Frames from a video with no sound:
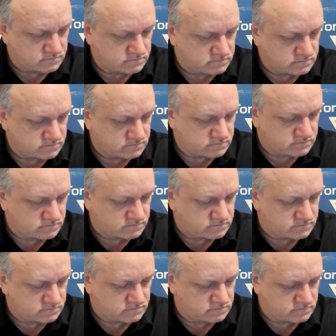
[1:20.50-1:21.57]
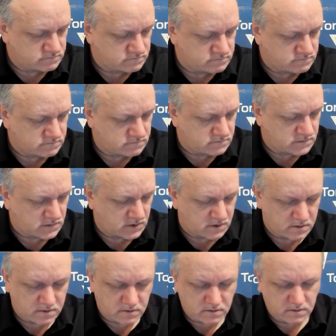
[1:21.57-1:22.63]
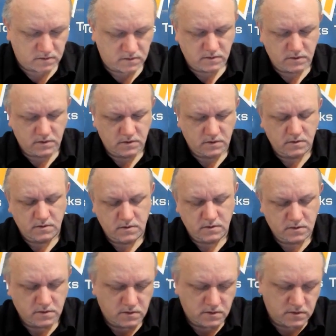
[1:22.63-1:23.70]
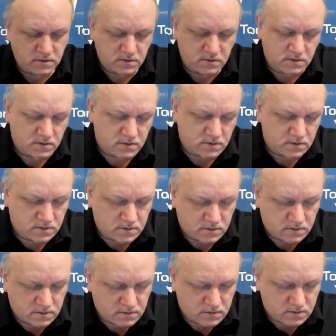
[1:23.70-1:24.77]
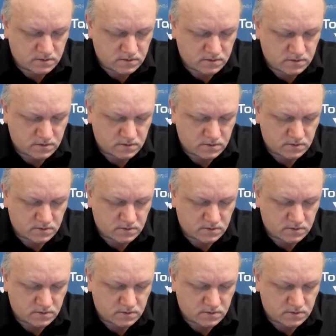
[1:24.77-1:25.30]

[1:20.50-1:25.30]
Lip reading: (silent)